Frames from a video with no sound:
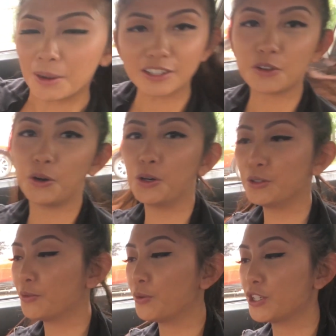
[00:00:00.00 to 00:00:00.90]
I'm at the
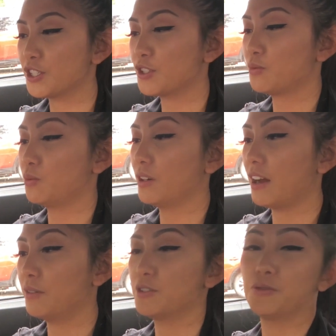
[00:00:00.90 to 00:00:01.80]
cone, which is what
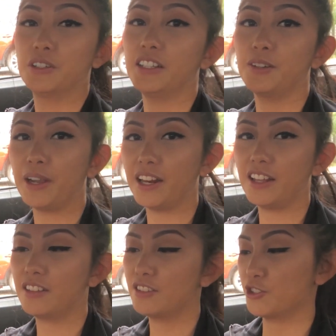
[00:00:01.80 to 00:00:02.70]
I was really
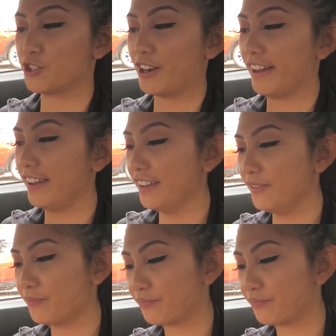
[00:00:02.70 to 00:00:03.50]
waiting to try.